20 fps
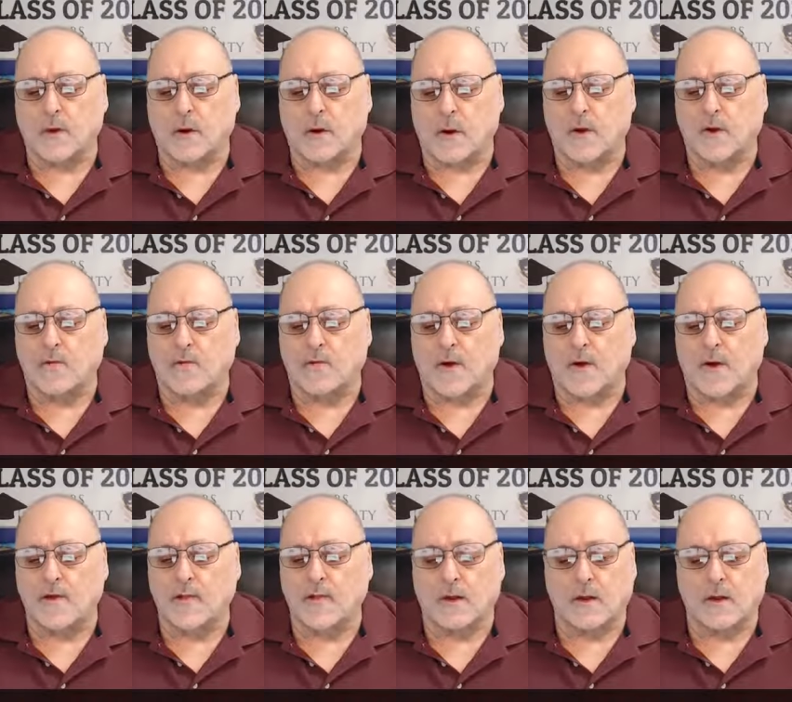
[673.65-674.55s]

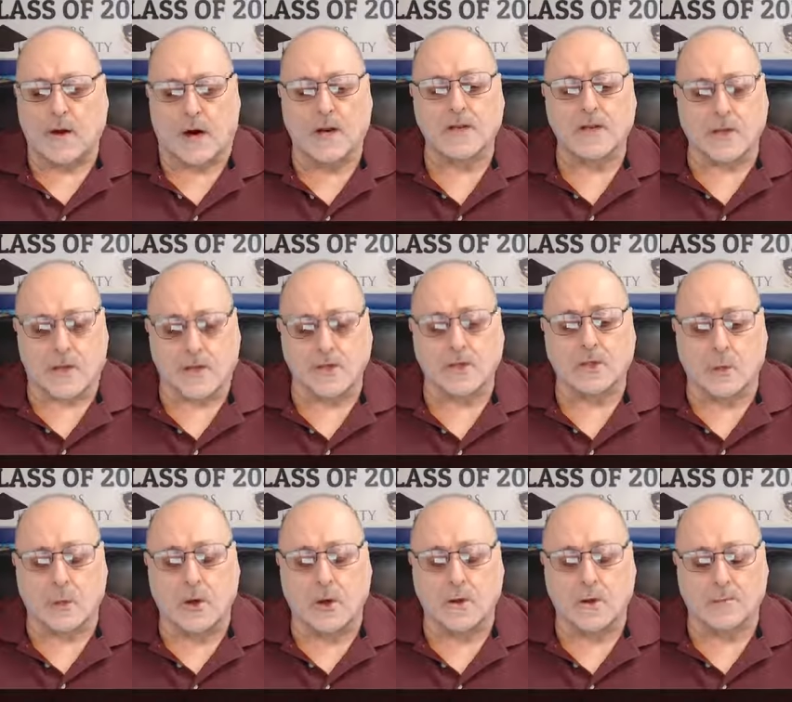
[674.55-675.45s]
clarifying that God is also
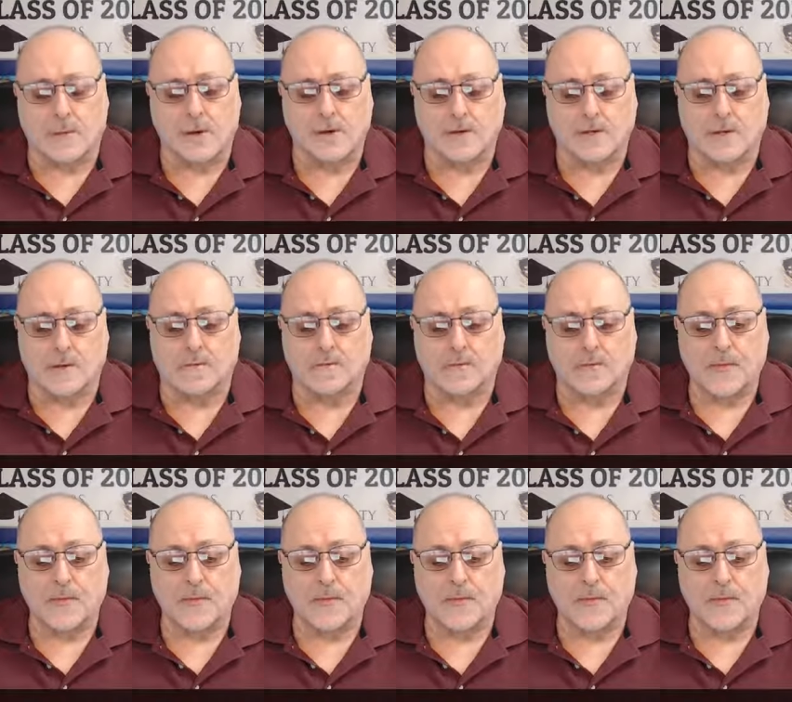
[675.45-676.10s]
one person.